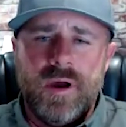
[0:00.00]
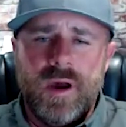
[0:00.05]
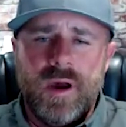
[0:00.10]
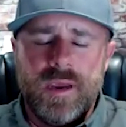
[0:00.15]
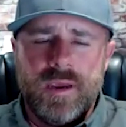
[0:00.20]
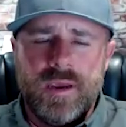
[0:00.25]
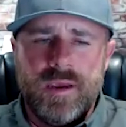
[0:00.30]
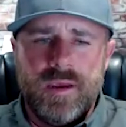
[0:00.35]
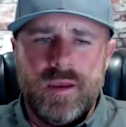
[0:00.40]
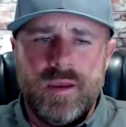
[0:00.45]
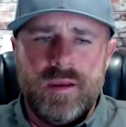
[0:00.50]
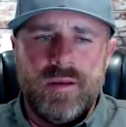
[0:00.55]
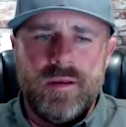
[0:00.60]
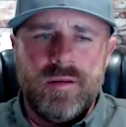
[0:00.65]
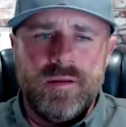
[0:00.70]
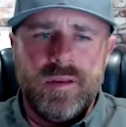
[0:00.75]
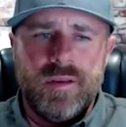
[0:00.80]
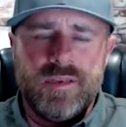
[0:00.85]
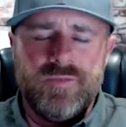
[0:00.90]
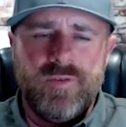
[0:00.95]

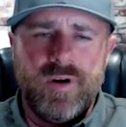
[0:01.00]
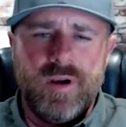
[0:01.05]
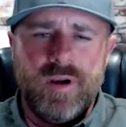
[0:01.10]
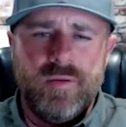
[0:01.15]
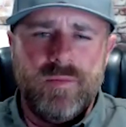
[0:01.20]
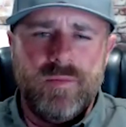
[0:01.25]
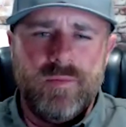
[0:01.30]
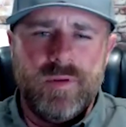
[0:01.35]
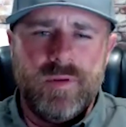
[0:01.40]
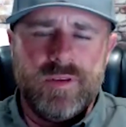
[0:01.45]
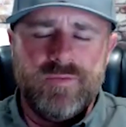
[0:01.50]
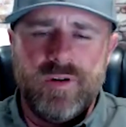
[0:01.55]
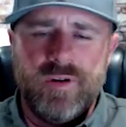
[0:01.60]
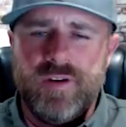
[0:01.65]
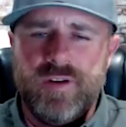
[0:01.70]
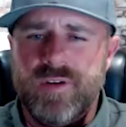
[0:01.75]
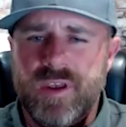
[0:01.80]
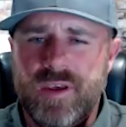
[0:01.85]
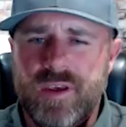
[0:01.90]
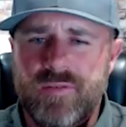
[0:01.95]
It's
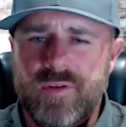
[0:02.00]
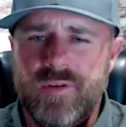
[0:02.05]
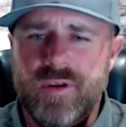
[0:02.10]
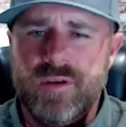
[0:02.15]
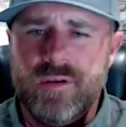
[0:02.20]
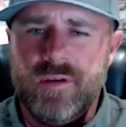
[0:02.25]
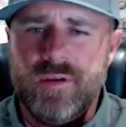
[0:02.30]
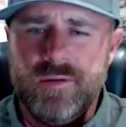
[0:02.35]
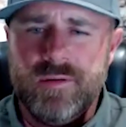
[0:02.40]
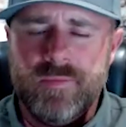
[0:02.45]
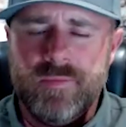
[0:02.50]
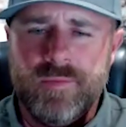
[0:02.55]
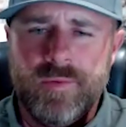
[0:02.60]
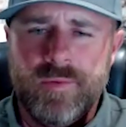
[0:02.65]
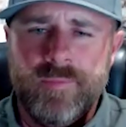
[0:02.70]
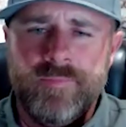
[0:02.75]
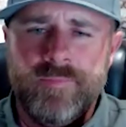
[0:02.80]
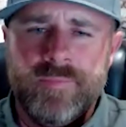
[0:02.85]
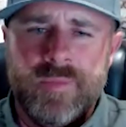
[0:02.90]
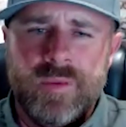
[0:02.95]
very forgiving.
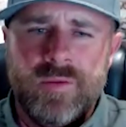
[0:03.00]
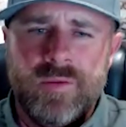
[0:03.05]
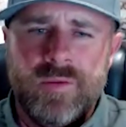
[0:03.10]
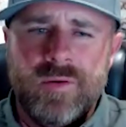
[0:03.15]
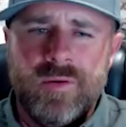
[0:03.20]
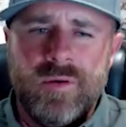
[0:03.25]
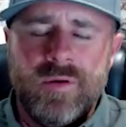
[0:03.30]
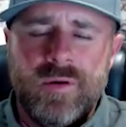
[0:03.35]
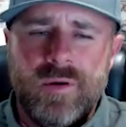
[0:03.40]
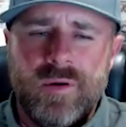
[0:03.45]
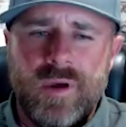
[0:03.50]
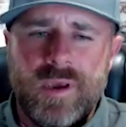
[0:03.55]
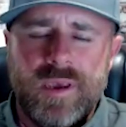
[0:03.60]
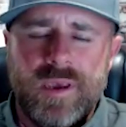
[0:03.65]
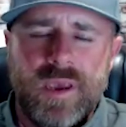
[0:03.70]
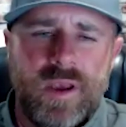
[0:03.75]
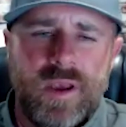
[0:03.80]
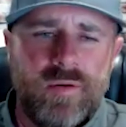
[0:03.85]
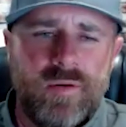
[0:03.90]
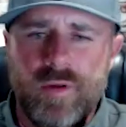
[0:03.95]
I
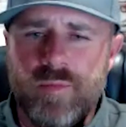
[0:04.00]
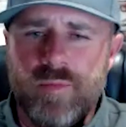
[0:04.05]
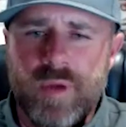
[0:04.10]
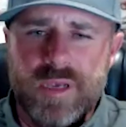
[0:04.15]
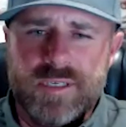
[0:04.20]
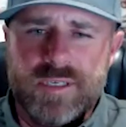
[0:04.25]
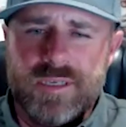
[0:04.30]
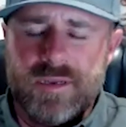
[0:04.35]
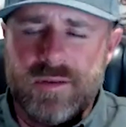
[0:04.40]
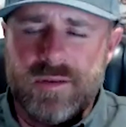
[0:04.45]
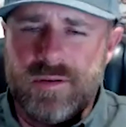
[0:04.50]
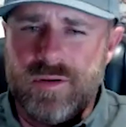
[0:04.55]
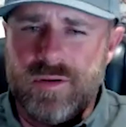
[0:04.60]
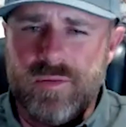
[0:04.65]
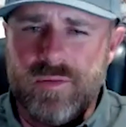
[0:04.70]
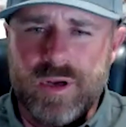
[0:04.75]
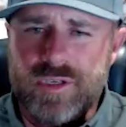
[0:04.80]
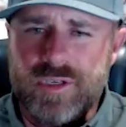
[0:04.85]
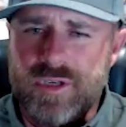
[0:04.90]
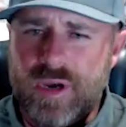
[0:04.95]
can't really mess it too
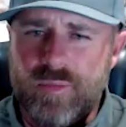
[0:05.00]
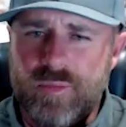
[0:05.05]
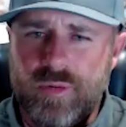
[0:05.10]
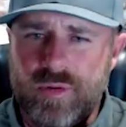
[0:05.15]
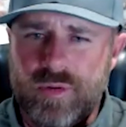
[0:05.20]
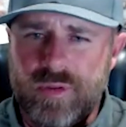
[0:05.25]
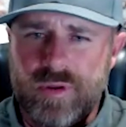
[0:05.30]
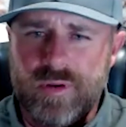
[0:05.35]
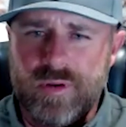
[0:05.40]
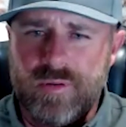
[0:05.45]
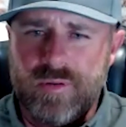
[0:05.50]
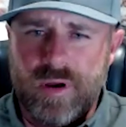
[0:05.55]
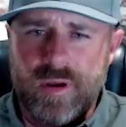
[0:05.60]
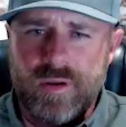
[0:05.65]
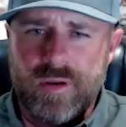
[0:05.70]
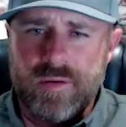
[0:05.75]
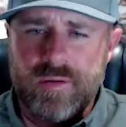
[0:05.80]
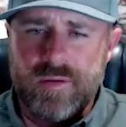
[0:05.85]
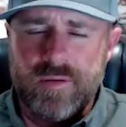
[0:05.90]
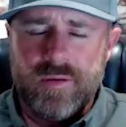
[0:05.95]
much up with it,
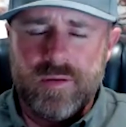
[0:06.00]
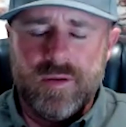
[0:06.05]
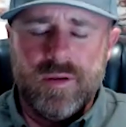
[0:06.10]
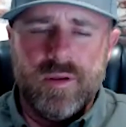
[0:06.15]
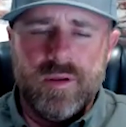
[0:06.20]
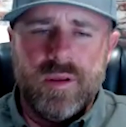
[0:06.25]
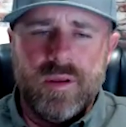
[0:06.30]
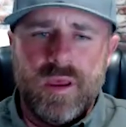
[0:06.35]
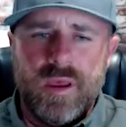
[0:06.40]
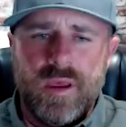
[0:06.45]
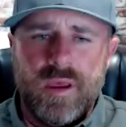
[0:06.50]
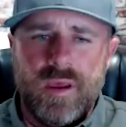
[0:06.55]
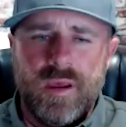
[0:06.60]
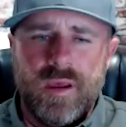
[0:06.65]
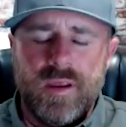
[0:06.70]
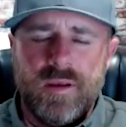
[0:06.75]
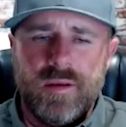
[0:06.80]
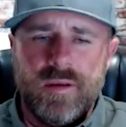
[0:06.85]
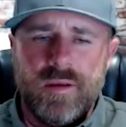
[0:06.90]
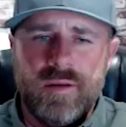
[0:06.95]
right?
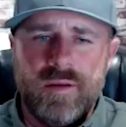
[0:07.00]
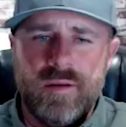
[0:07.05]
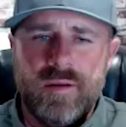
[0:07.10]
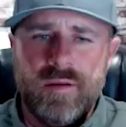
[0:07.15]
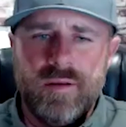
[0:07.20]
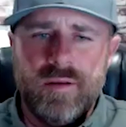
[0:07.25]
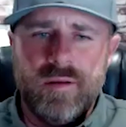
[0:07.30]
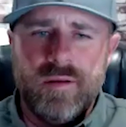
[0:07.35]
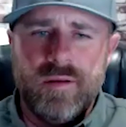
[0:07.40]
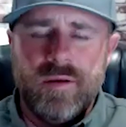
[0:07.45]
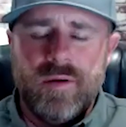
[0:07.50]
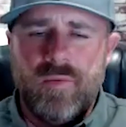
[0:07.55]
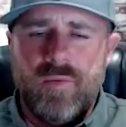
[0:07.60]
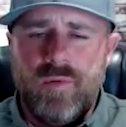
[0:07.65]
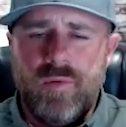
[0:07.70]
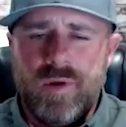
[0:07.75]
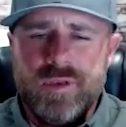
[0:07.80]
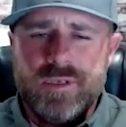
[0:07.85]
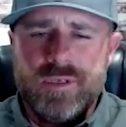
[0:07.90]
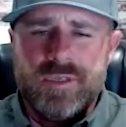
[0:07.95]
And
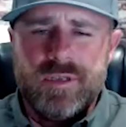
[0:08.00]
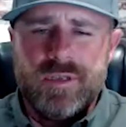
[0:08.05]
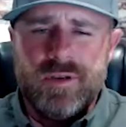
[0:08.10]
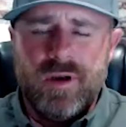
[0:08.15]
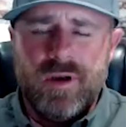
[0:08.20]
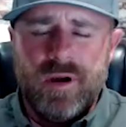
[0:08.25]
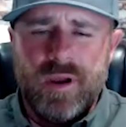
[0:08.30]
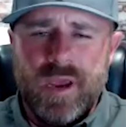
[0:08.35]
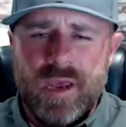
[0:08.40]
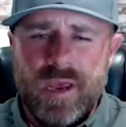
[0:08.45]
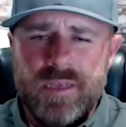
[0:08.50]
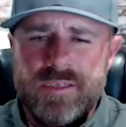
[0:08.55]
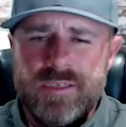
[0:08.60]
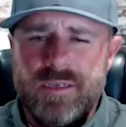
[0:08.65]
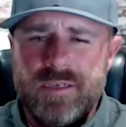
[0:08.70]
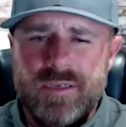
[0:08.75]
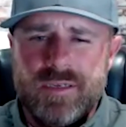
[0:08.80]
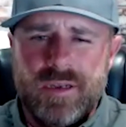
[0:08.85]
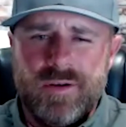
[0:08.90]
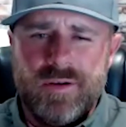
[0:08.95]
once the dog has
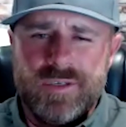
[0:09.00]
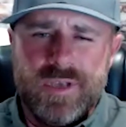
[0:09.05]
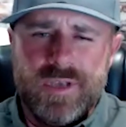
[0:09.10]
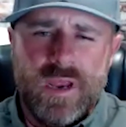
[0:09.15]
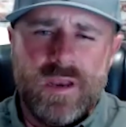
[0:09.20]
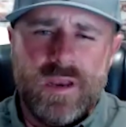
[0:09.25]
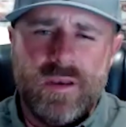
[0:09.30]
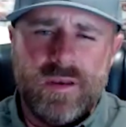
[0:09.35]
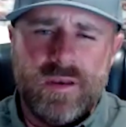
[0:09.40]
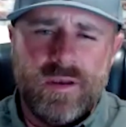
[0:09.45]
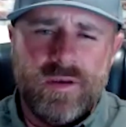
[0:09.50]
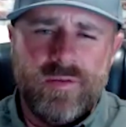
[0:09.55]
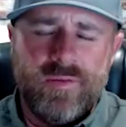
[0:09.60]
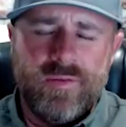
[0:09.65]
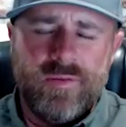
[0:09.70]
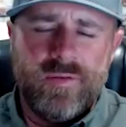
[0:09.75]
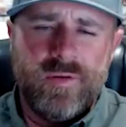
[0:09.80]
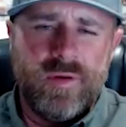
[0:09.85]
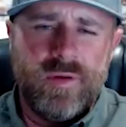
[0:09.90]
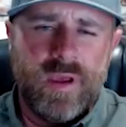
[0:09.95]
this understanding
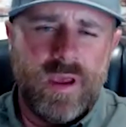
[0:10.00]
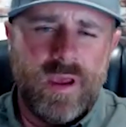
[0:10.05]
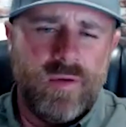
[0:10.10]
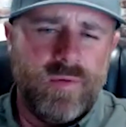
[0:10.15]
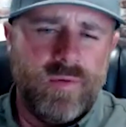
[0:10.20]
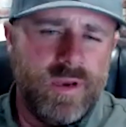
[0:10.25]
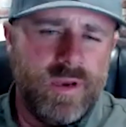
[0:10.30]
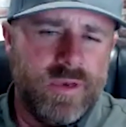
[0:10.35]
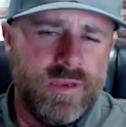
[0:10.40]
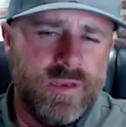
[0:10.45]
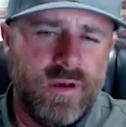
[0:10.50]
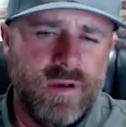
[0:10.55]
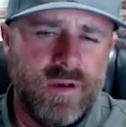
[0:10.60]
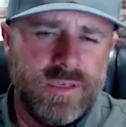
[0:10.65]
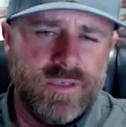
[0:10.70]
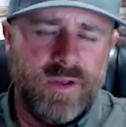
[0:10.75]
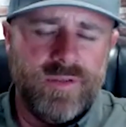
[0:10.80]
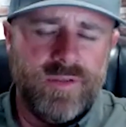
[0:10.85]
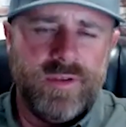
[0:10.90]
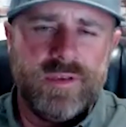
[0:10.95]
of, hey, when he
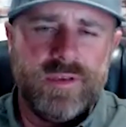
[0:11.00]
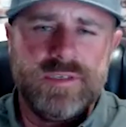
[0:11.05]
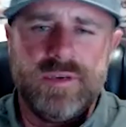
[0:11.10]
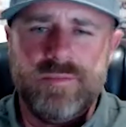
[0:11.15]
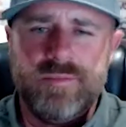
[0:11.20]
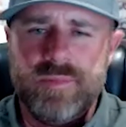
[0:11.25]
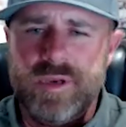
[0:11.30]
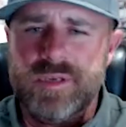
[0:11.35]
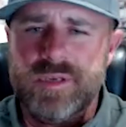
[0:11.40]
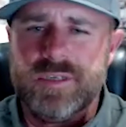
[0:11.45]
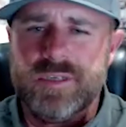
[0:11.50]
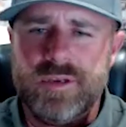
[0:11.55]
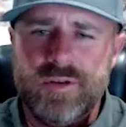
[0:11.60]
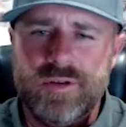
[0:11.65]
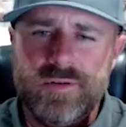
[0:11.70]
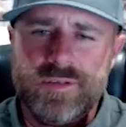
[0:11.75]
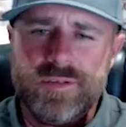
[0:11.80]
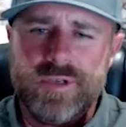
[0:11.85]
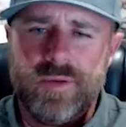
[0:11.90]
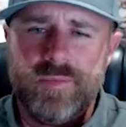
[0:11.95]
tugs on this, it means to
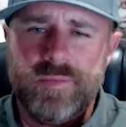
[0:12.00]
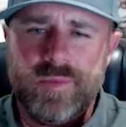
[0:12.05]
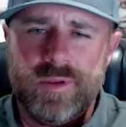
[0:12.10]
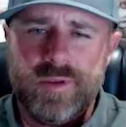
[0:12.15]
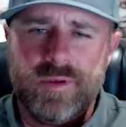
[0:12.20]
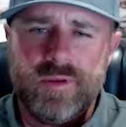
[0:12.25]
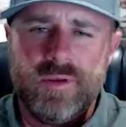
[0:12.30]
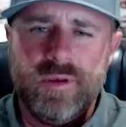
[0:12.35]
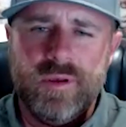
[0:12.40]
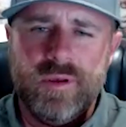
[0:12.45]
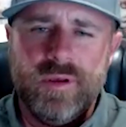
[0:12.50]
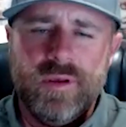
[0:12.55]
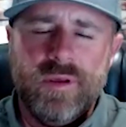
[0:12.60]
do something.